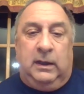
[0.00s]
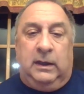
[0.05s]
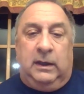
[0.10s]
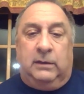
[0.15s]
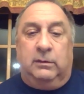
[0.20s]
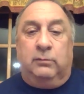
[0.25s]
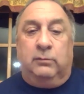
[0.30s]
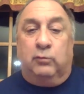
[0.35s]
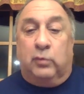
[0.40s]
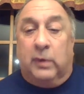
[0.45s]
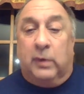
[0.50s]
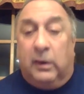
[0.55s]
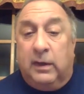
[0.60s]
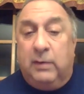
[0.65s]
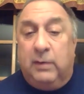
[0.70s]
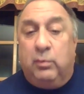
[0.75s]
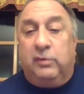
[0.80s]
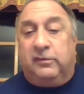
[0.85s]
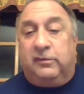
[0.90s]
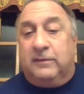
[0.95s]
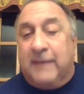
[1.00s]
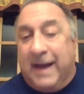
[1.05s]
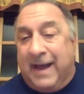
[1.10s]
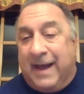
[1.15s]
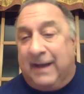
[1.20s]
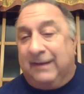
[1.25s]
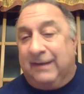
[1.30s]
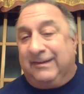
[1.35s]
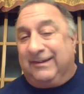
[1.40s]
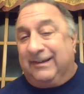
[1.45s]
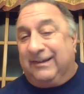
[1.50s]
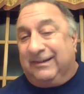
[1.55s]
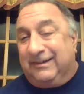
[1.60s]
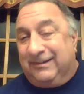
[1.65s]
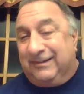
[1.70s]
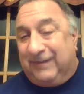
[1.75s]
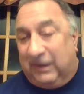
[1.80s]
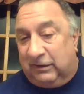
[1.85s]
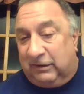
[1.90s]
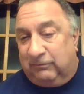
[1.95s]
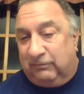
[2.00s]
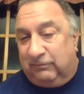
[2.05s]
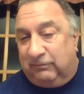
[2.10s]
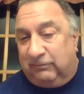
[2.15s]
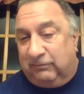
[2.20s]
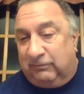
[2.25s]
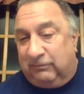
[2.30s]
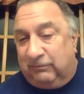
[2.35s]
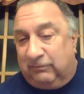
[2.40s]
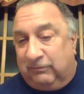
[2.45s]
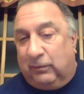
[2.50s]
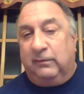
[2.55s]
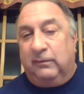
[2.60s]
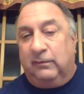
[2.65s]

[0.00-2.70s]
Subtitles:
It really was not a successful